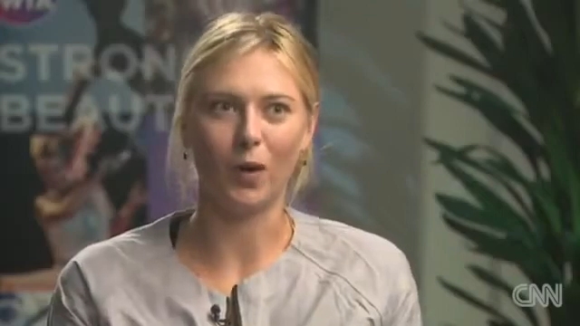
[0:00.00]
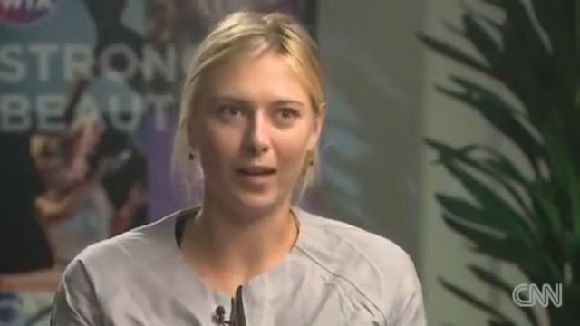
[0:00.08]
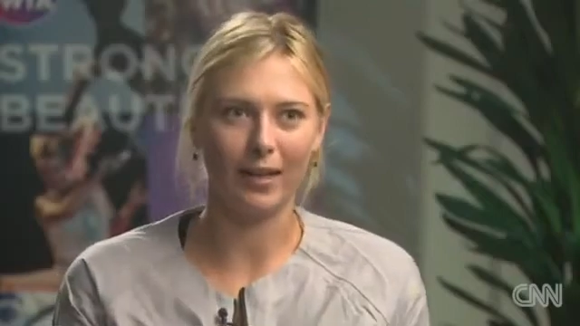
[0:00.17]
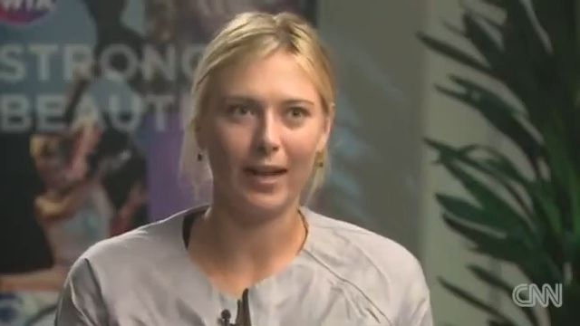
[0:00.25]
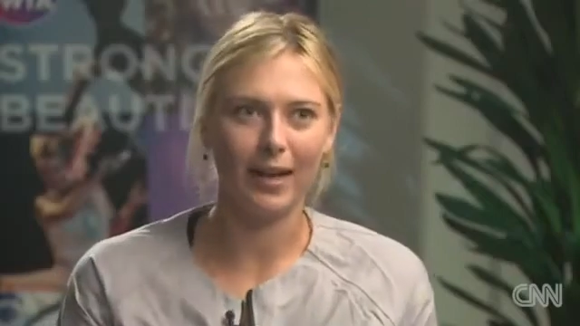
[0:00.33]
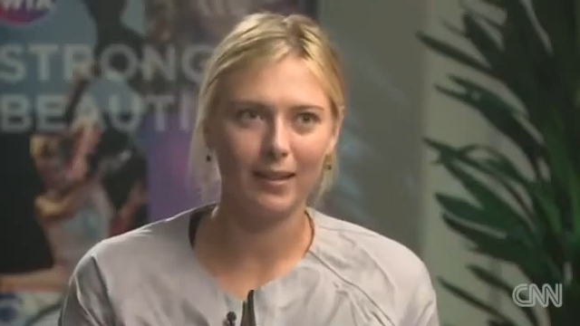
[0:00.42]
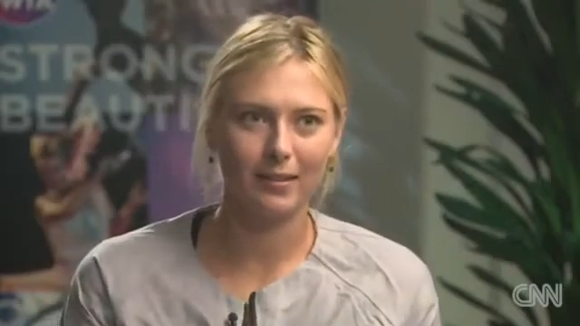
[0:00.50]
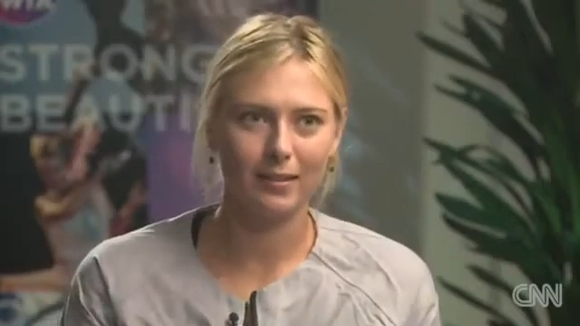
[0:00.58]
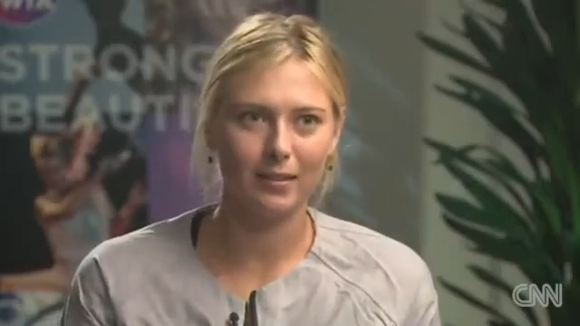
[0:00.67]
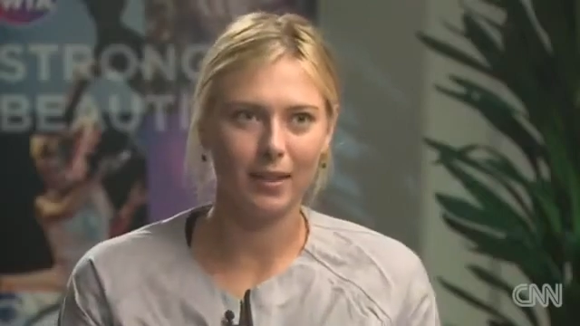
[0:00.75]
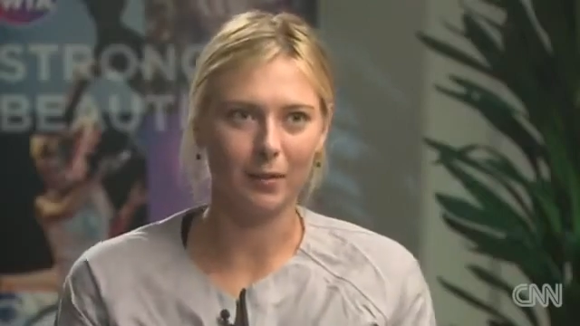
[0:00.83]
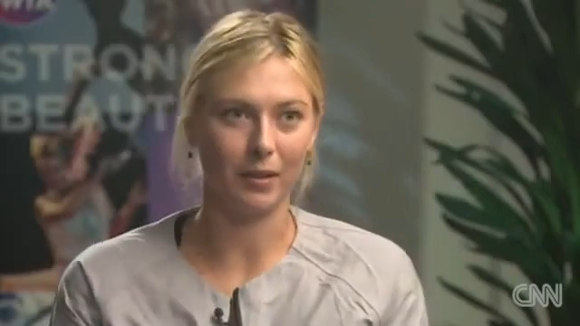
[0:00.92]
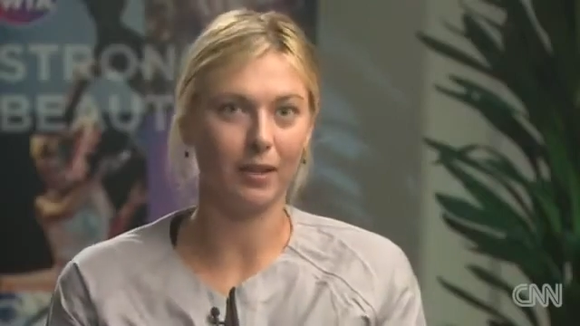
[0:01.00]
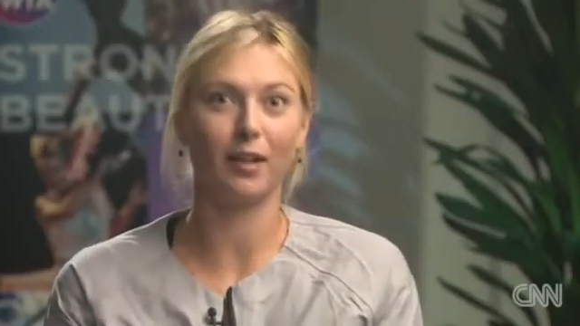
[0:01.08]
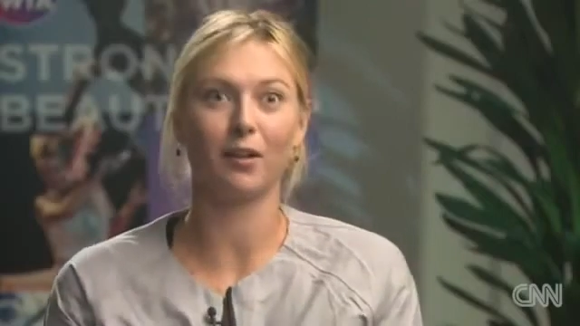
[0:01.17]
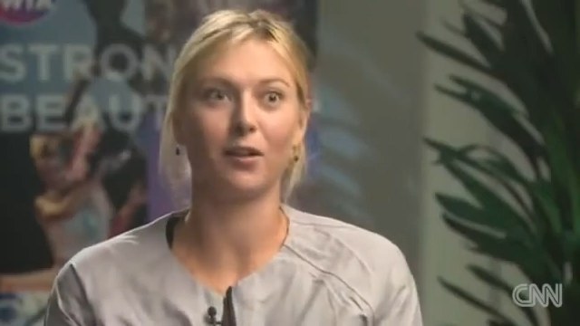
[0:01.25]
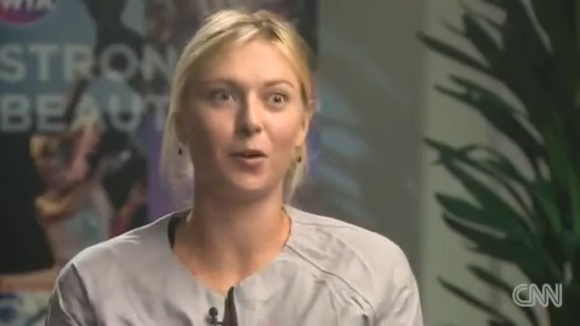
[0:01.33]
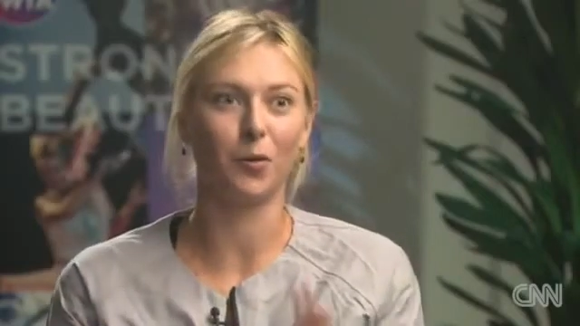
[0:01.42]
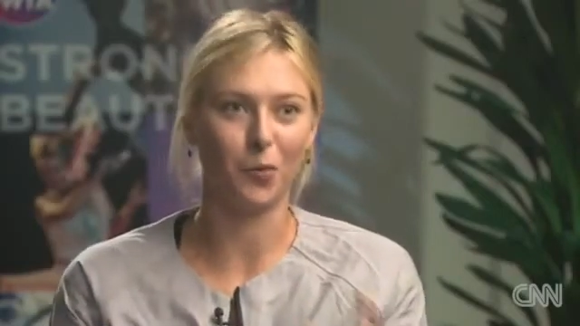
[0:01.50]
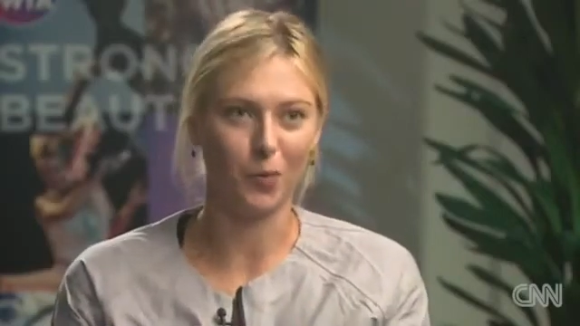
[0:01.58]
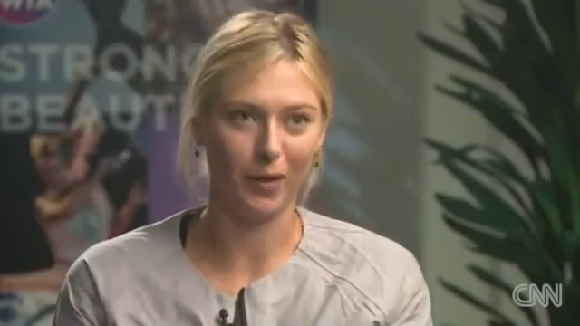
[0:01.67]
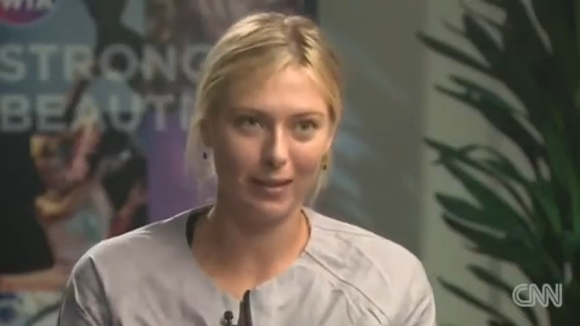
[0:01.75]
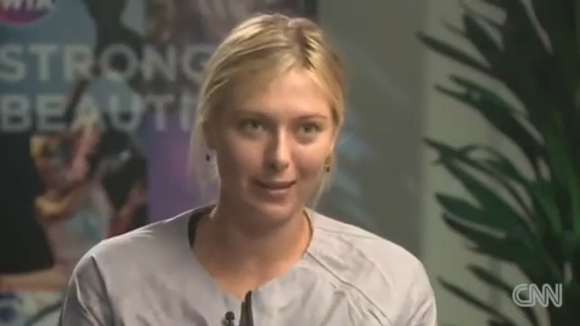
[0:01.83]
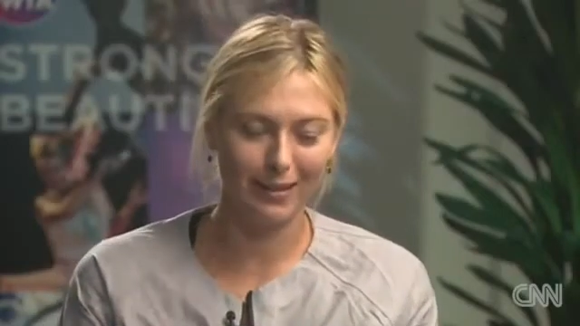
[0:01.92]
well at. I mean, let alone
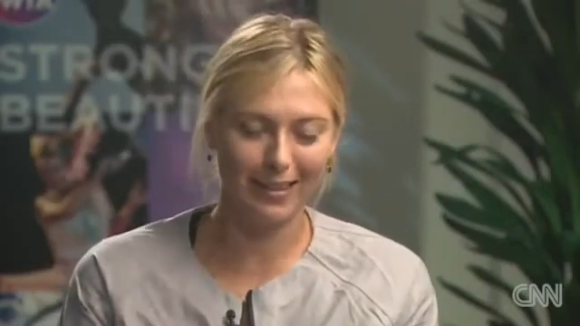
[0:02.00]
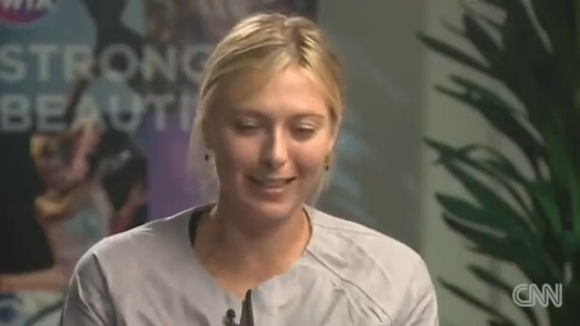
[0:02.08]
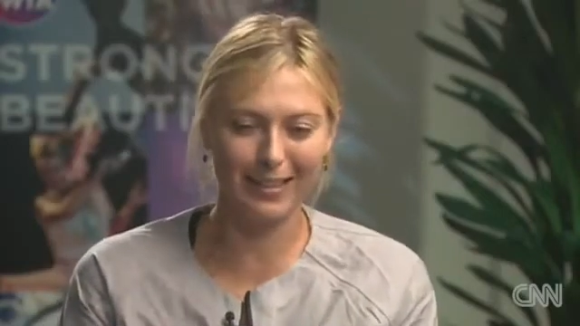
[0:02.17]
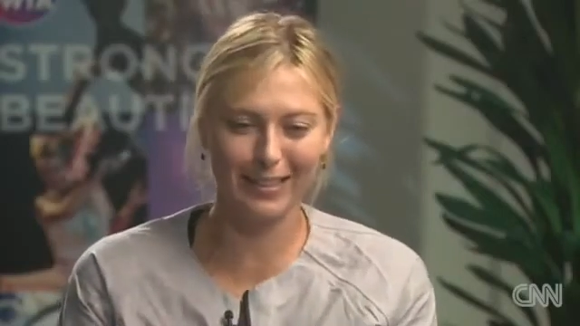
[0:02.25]
win it.